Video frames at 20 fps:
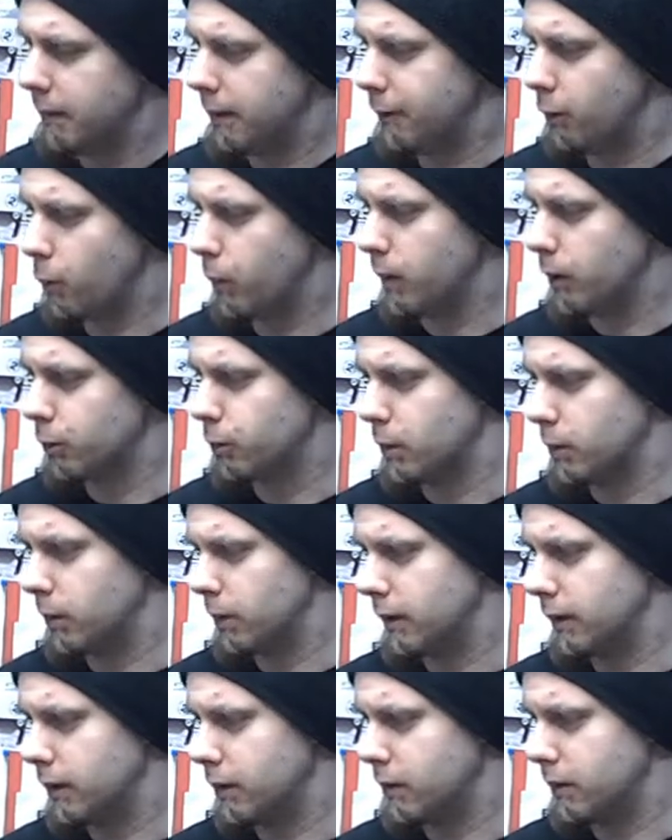And the wheels weren't
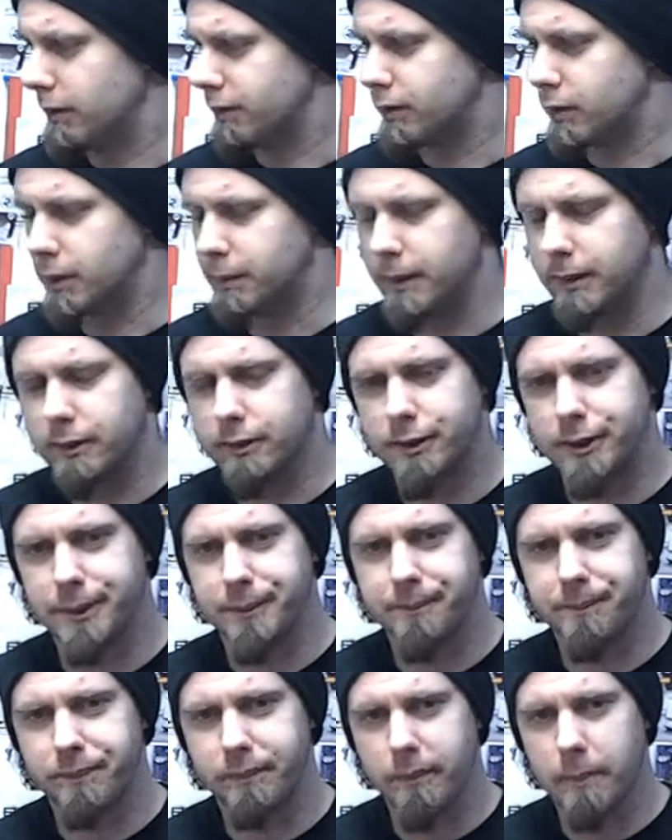really doing it for me,
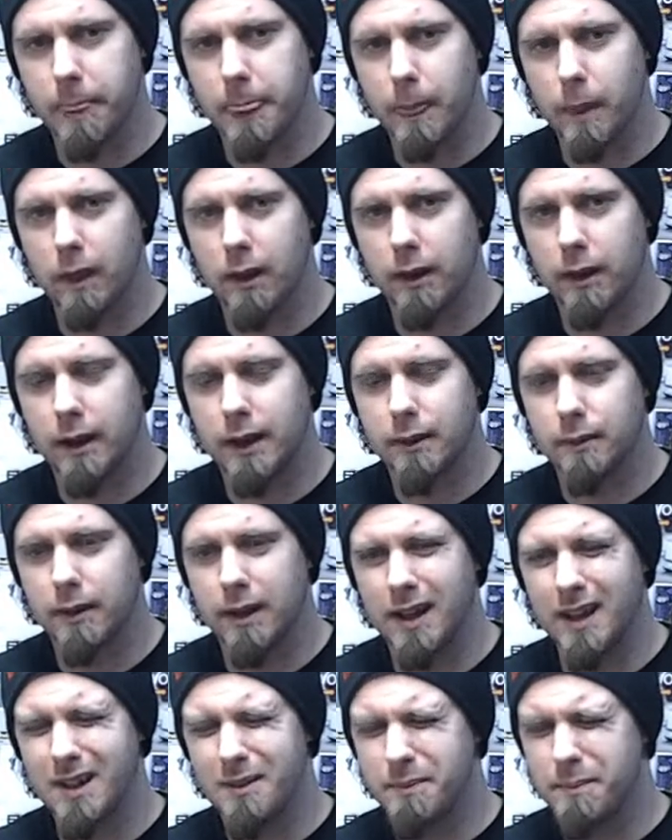so
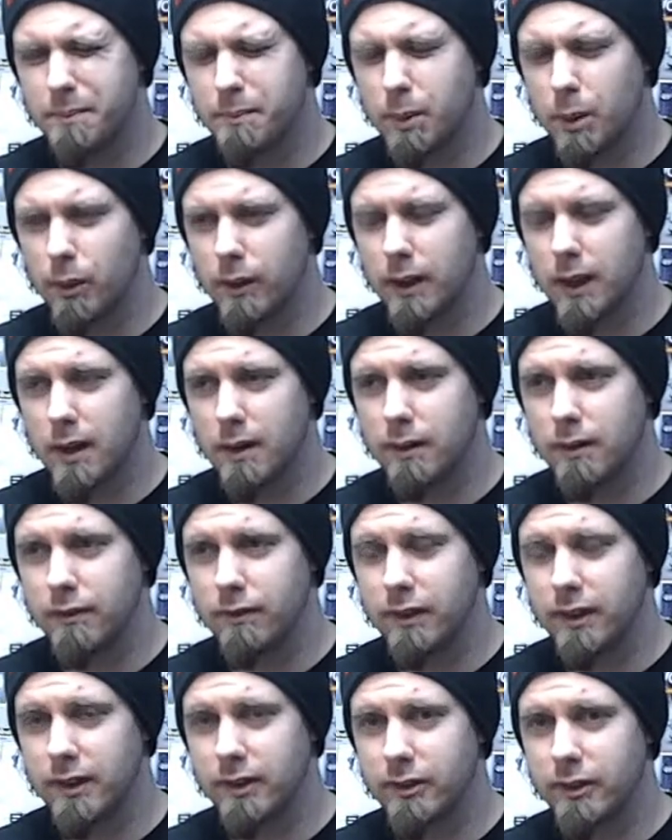anyway, I ended up pulling out
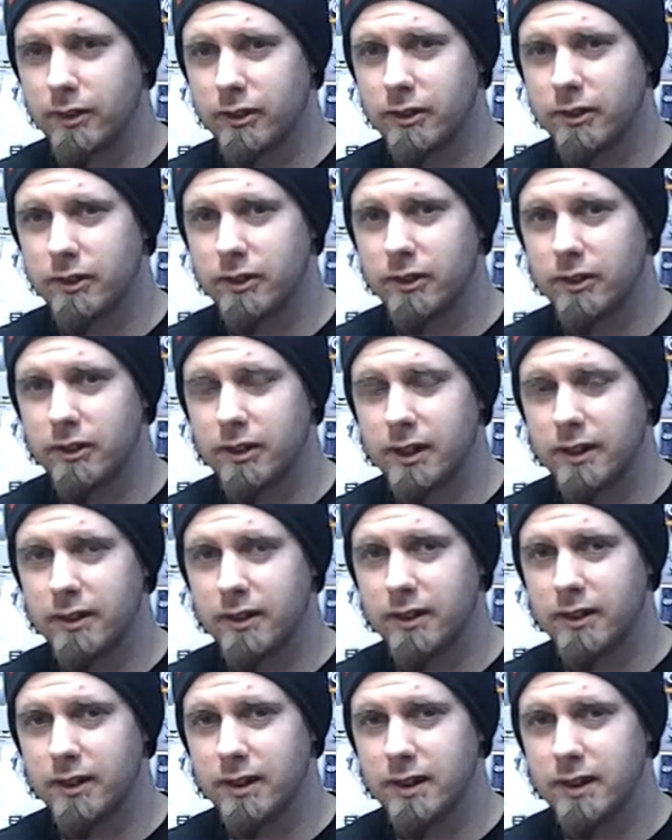of the
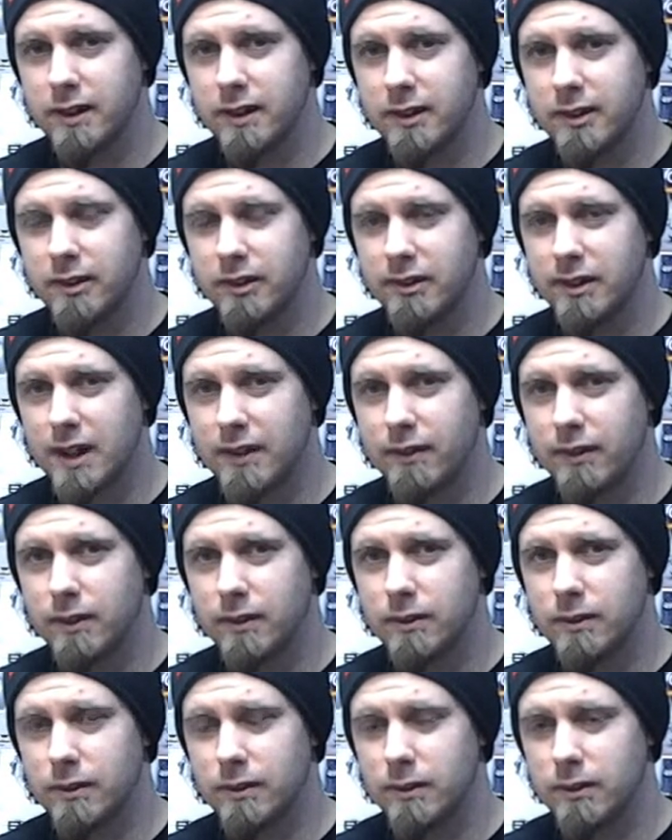
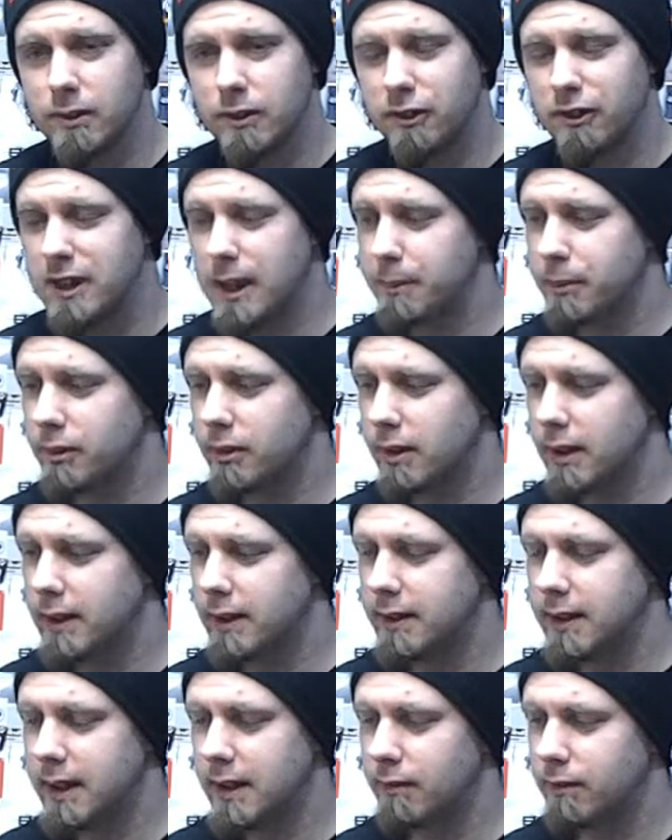67
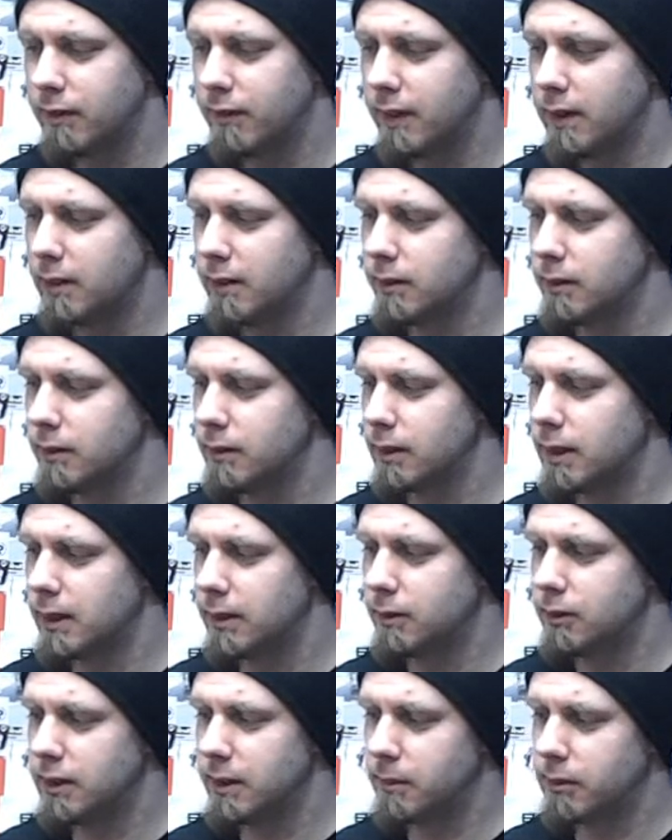Stepside kit, Revell,
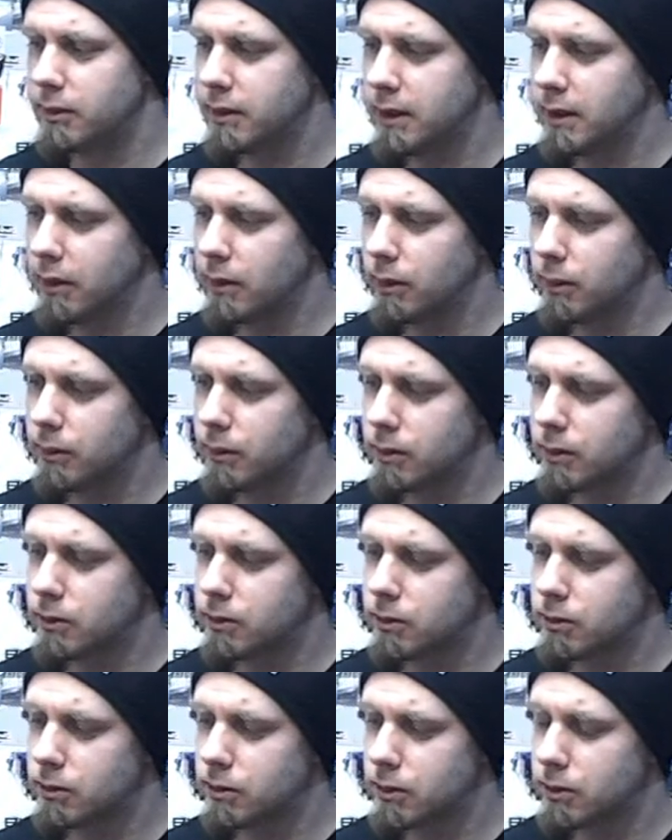GMC, little
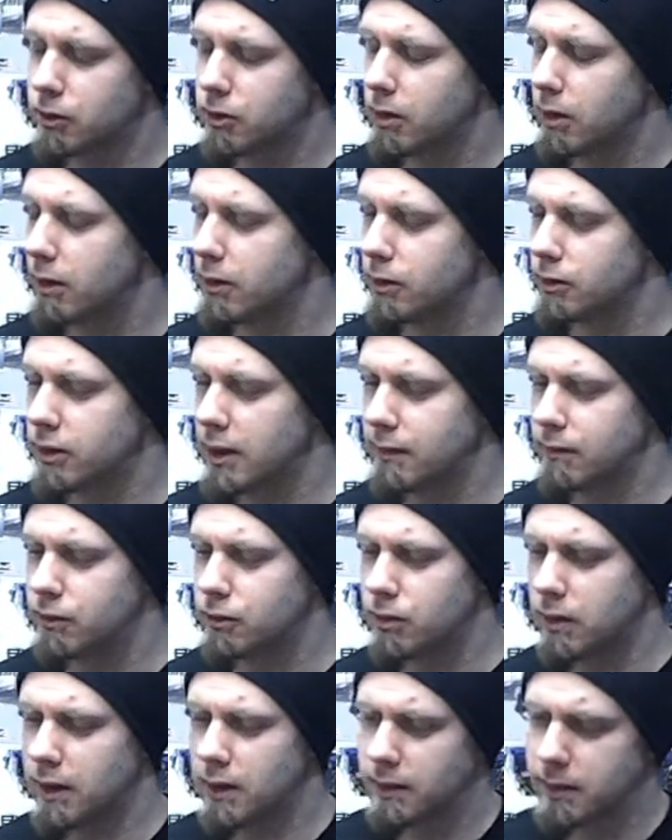Chev
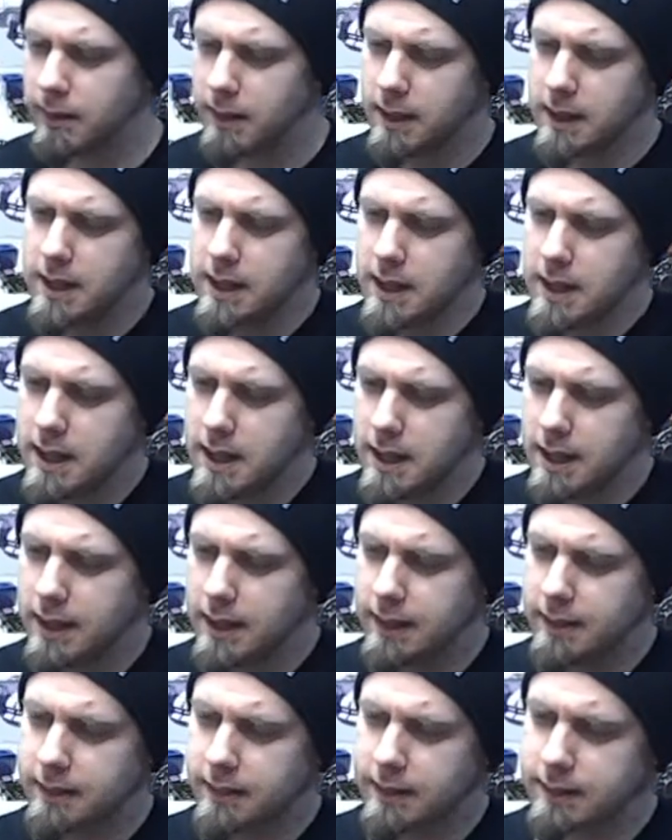truck,
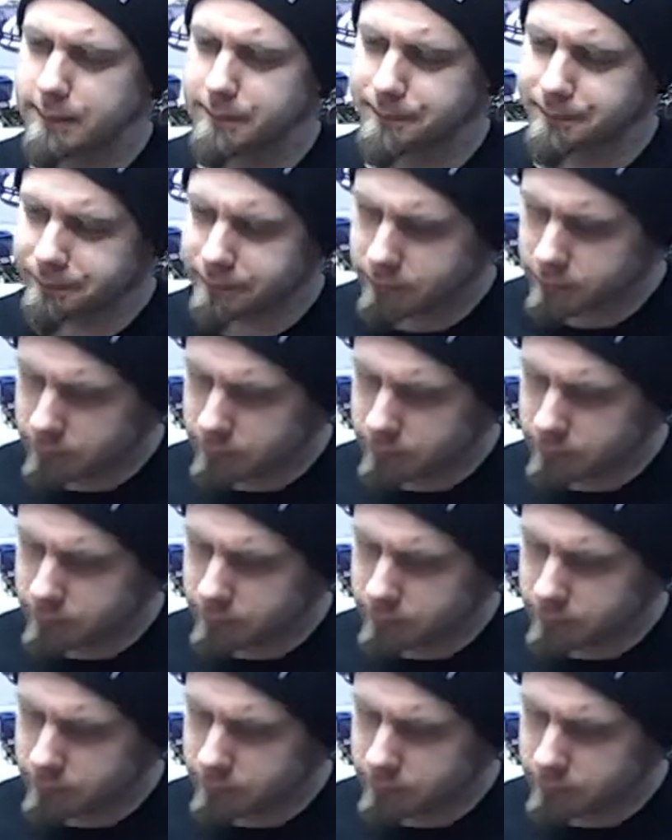and a